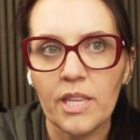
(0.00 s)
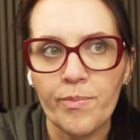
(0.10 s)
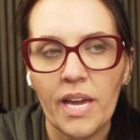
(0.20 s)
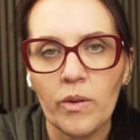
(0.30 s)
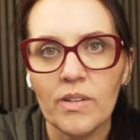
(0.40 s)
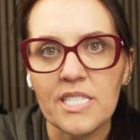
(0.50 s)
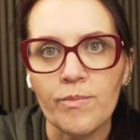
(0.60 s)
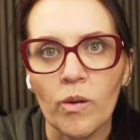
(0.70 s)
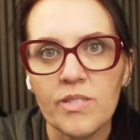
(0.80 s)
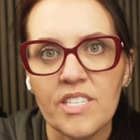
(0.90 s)
pain was
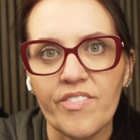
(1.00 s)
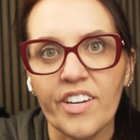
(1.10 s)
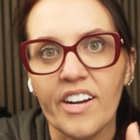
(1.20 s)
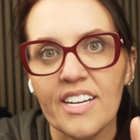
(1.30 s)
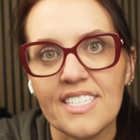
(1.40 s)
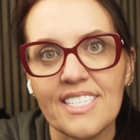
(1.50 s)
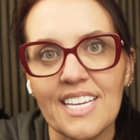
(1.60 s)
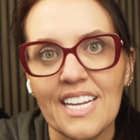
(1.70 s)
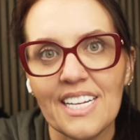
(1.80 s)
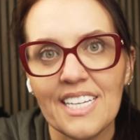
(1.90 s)
the most severe
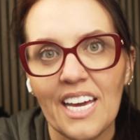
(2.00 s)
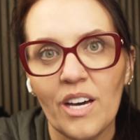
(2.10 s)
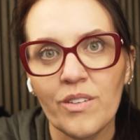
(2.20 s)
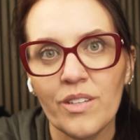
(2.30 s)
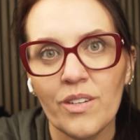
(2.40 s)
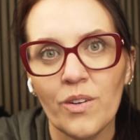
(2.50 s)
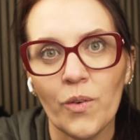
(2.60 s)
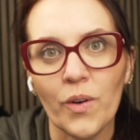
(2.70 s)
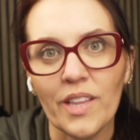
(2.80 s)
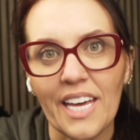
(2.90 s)
sitting down
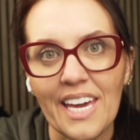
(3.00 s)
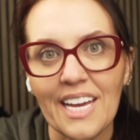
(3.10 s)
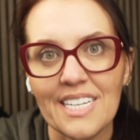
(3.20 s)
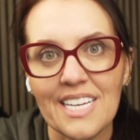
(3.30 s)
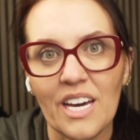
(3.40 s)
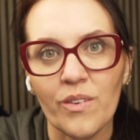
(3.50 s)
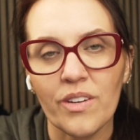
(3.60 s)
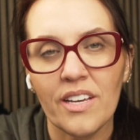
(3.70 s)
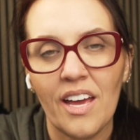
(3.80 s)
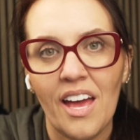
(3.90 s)
or laying
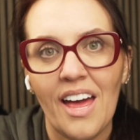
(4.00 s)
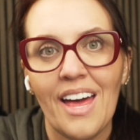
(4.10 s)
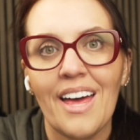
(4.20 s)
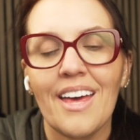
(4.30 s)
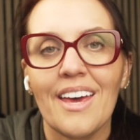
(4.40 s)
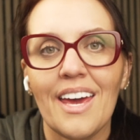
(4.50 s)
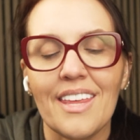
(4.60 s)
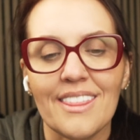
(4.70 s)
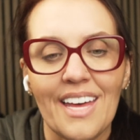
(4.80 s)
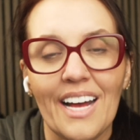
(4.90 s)
down.
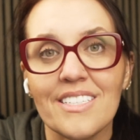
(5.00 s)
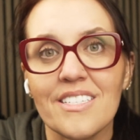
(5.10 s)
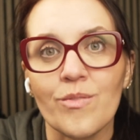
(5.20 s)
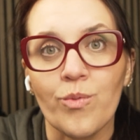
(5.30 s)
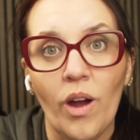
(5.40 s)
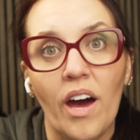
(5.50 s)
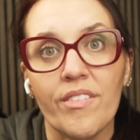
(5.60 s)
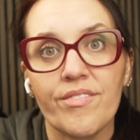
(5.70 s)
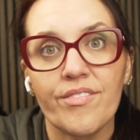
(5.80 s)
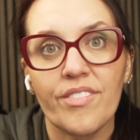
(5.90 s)
And that's
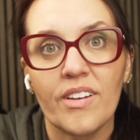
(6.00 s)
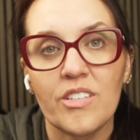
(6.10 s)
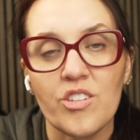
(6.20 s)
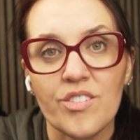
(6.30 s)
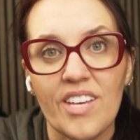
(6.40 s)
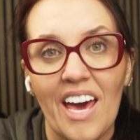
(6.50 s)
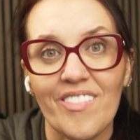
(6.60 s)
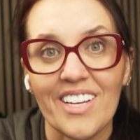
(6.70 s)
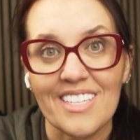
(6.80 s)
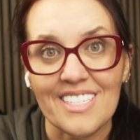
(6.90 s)
rough. Just
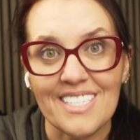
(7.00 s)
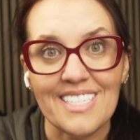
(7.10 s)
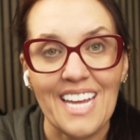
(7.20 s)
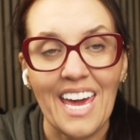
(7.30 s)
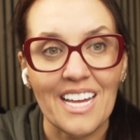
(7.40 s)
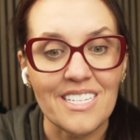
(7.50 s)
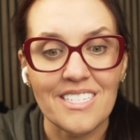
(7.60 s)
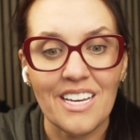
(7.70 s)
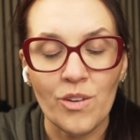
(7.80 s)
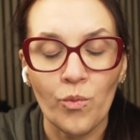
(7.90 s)
having to
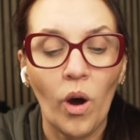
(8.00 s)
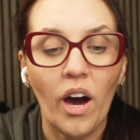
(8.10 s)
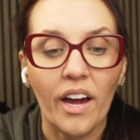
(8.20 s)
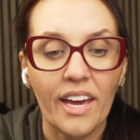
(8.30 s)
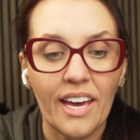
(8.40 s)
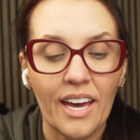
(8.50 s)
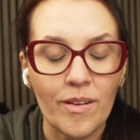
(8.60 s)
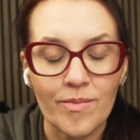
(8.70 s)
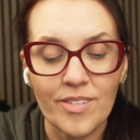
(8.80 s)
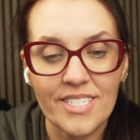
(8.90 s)
stand and walk
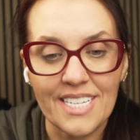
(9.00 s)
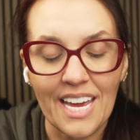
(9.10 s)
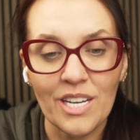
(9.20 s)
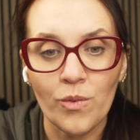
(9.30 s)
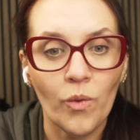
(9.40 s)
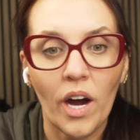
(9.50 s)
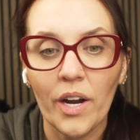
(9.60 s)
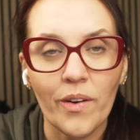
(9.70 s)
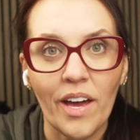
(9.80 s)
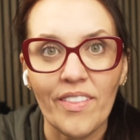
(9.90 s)

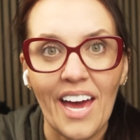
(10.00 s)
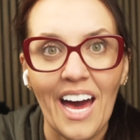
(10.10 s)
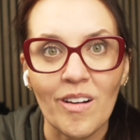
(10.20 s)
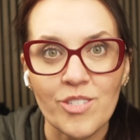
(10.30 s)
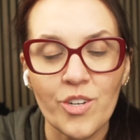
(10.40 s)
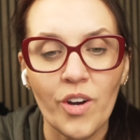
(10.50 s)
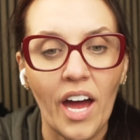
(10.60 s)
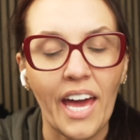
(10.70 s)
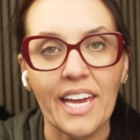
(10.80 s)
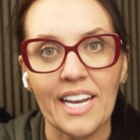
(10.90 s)
around the house
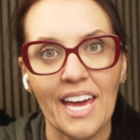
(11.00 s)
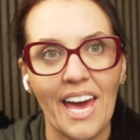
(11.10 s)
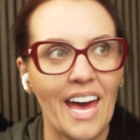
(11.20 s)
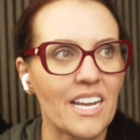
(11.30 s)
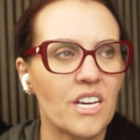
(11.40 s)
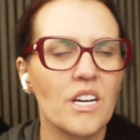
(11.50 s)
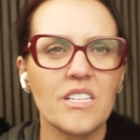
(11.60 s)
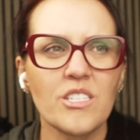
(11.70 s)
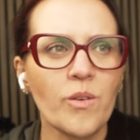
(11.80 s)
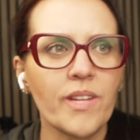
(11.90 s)
crying. And I had
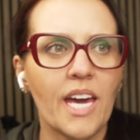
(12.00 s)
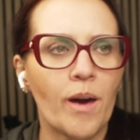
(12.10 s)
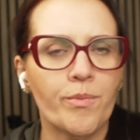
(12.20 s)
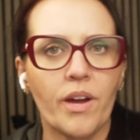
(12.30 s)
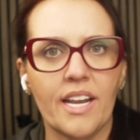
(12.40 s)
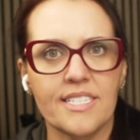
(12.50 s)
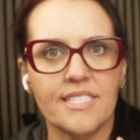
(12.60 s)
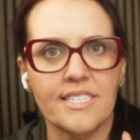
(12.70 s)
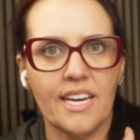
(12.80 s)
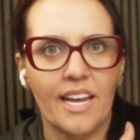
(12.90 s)
so many
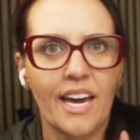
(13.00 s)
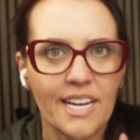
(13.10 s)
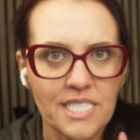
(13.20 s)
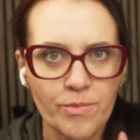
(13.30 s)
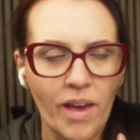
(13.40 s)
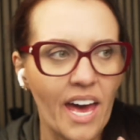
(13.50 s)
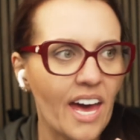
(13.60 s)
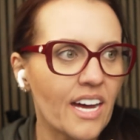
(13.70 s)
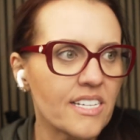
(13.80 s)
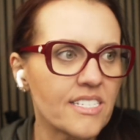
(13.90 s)
apparatuses. I had ice
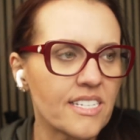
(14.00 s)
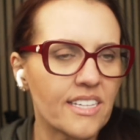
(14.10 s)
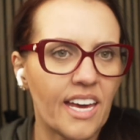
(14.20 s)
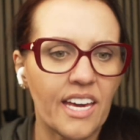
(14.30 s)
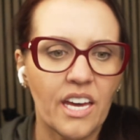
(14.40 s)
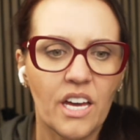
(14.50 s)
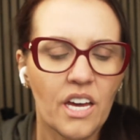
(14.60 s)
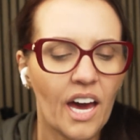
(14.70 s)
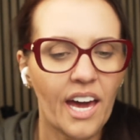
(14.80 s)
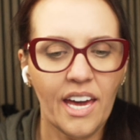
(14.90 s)
packs, and like
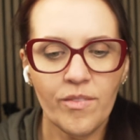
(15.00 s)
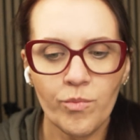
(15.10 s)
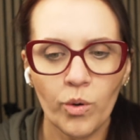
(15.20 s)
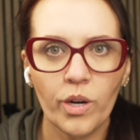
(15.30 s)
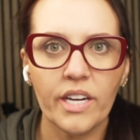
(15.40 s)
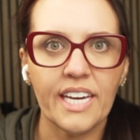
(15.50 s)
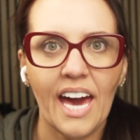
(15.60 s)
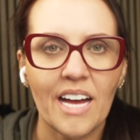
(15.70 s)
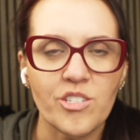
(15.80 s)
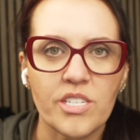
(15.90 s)
I have more
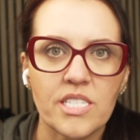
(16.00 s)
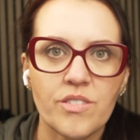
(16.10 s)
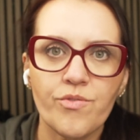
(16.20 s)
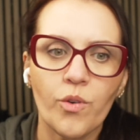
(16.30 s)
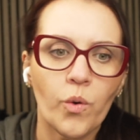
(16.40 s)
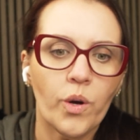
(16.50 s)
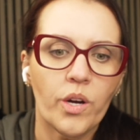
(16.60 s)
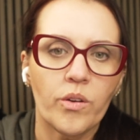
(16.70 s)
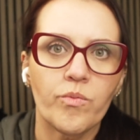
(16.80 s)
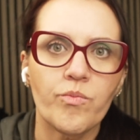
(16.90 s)
gadgets
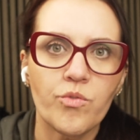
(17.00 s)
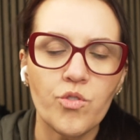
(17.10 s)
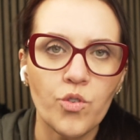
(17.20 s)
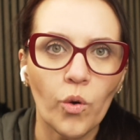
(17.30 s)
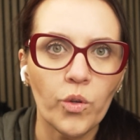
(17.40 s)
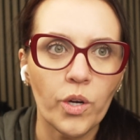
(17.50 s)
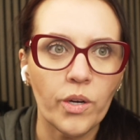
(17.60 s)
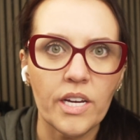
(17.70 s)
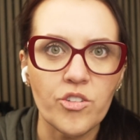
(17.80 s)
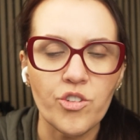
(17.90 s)
for
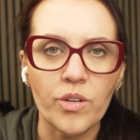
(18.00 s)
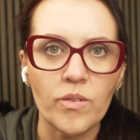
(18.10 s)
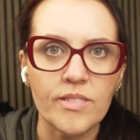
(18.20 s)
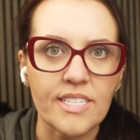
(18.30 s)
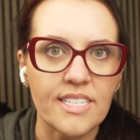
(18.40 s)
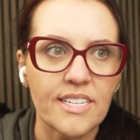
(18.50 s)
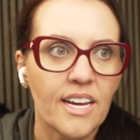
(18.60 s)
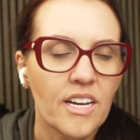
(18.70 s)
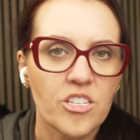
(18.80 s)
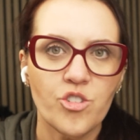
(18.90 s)
shoulder issues and
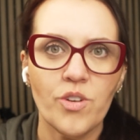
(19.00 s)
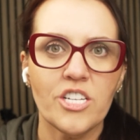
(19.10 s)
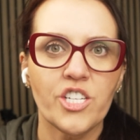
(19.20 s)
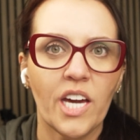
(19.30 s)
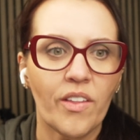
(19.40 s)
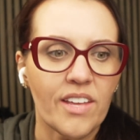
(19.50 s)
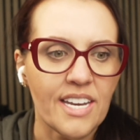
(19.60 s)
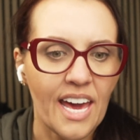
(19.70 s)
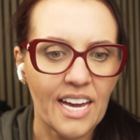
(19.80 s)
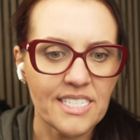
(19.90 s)
stretching out the
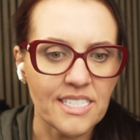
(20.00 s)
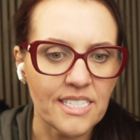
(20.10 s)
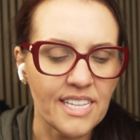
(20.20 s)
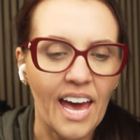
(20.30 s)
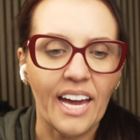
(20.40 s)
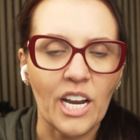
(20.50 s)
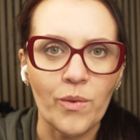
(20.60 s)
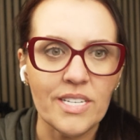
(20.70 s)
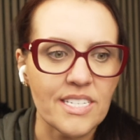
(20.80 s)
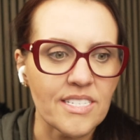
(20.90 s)
neck. And I
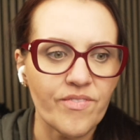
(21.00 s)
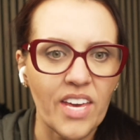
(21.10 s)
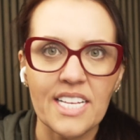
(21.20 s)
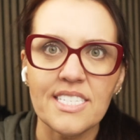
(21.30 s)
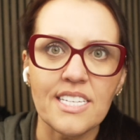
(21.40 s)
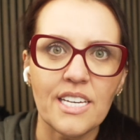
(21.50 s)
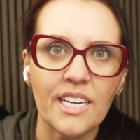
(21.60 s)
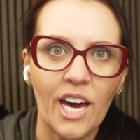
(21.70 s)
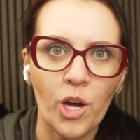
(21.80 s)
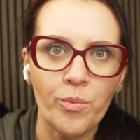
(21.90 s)
went to this fancy
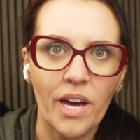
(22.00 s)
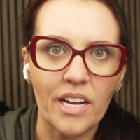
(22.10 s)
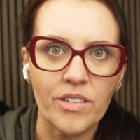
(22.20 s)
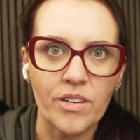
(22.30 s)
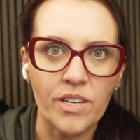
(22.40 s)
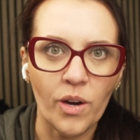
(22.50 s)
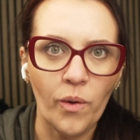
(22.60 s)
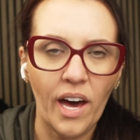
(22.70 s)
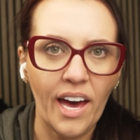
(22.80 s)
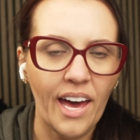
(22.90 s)
chiropractor in
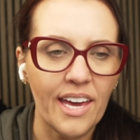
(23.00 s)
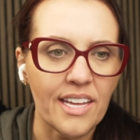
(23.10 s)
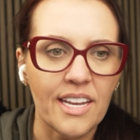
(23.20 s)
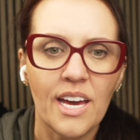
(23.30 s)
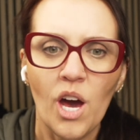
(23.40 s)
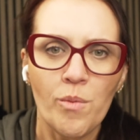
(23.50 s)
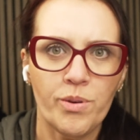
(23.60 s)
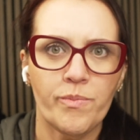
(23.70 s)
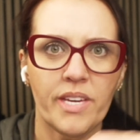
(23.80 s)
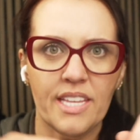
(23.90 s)
Ojai and
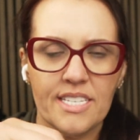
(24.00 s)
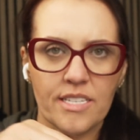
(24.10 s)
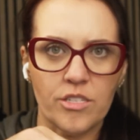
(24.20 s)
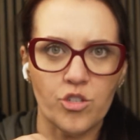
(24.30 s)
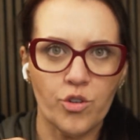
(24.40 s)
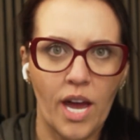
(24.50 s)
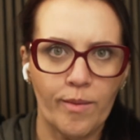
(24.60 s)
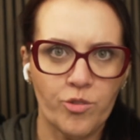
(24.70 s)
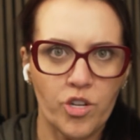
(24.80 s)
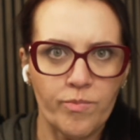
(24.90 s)
put me in this
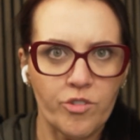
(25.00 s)
contraption